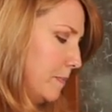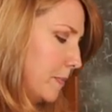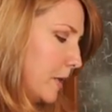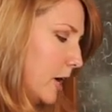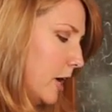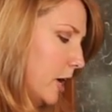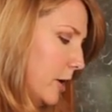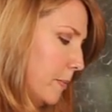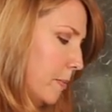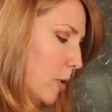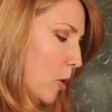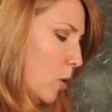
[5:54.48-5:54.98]

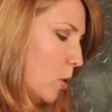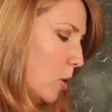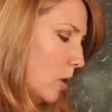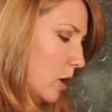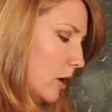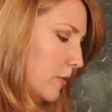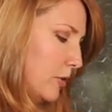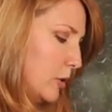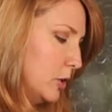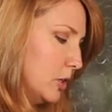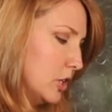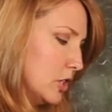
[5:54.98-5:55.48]
Um, or
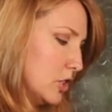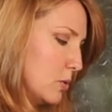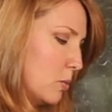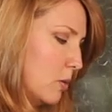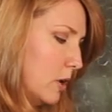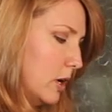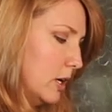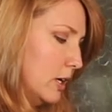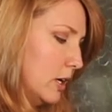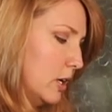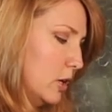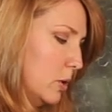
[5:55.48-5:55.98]
if you just
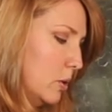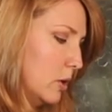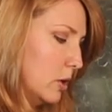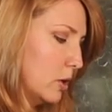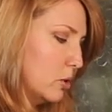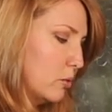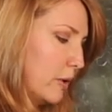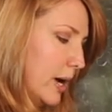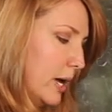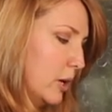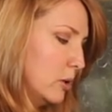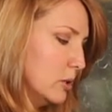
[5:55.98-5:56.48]
want, you know, a
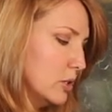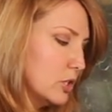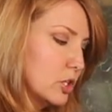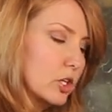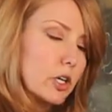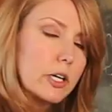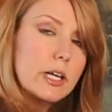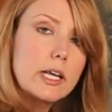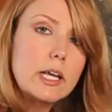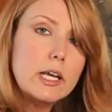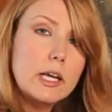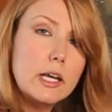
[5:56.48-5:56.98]
ground
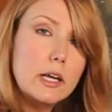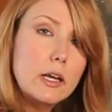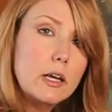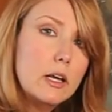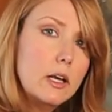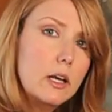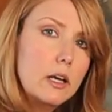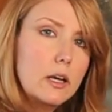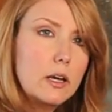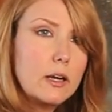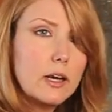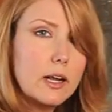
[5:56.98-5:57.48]
turkey,
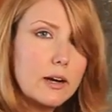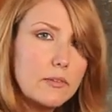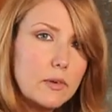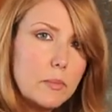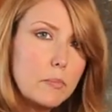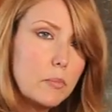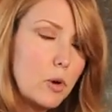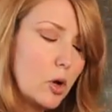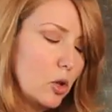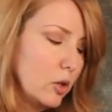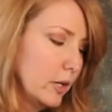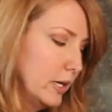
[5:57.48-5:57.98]
kind of
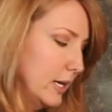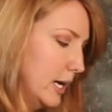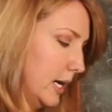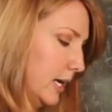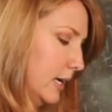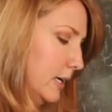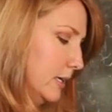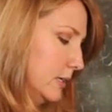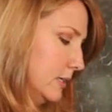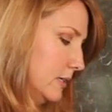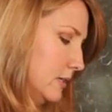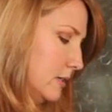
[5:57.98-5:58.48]
a
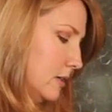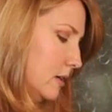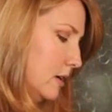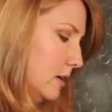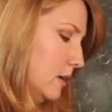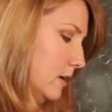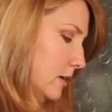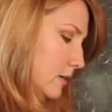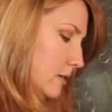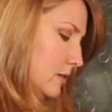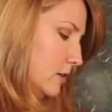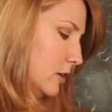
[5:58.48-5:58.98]
bolognese
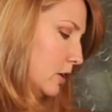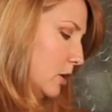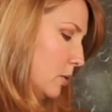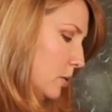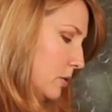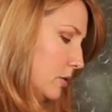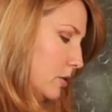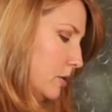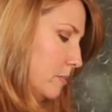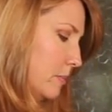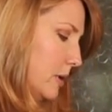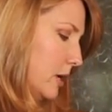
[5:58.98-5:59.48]
uh, to go
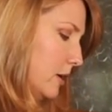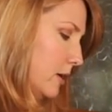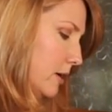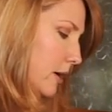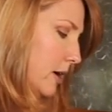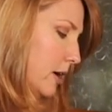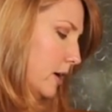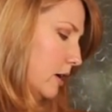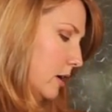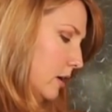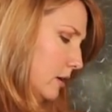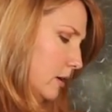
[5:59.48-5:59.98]
with your
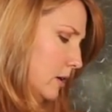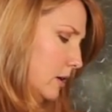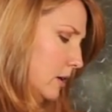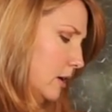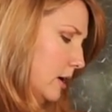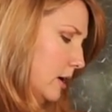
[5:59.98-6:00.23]
marinara.